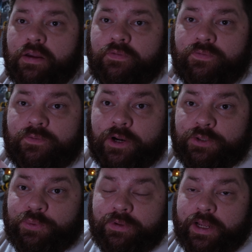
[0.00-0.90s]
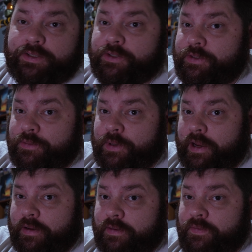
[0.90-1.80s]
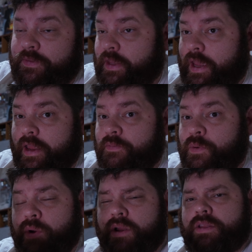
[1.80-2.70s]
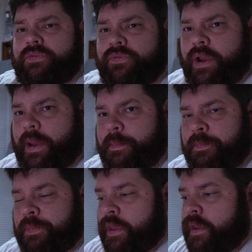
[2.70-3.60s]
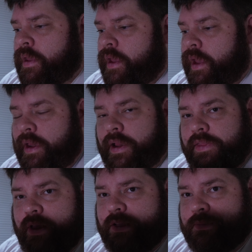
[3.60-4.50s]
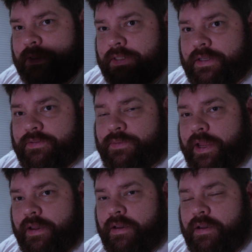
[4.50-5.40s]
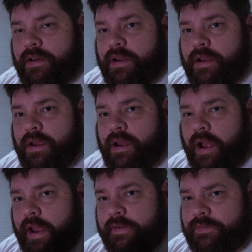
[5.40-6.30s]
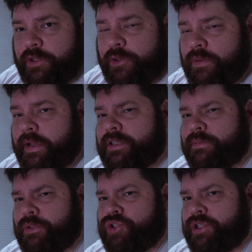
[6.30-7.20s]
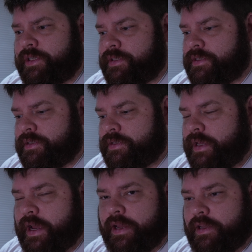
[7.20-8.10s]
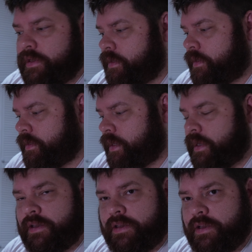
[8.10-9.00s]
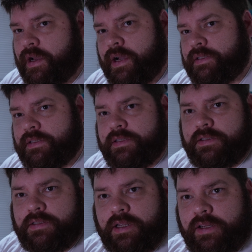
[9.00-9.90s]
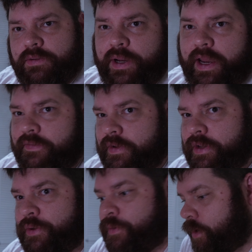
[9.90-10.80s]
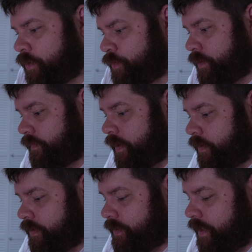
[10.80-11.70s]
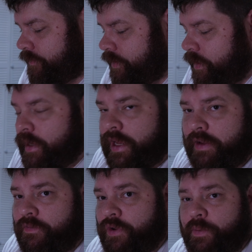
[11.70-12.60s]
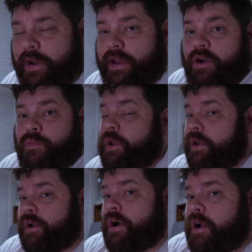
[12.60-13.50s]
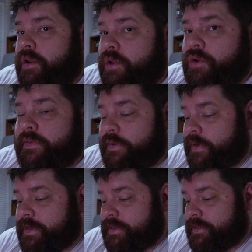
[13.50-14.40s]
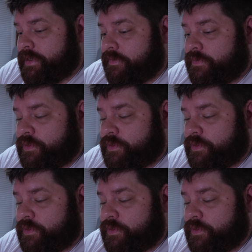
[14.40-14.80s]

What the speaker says: Fresh Brewed Lasers, right? And we're working on this frame. And I thought to myself, wait, I have 2 laser machines that can cut, engrave, and do all sorts of other stuff. Even though right now I'm working on UV resin stuff.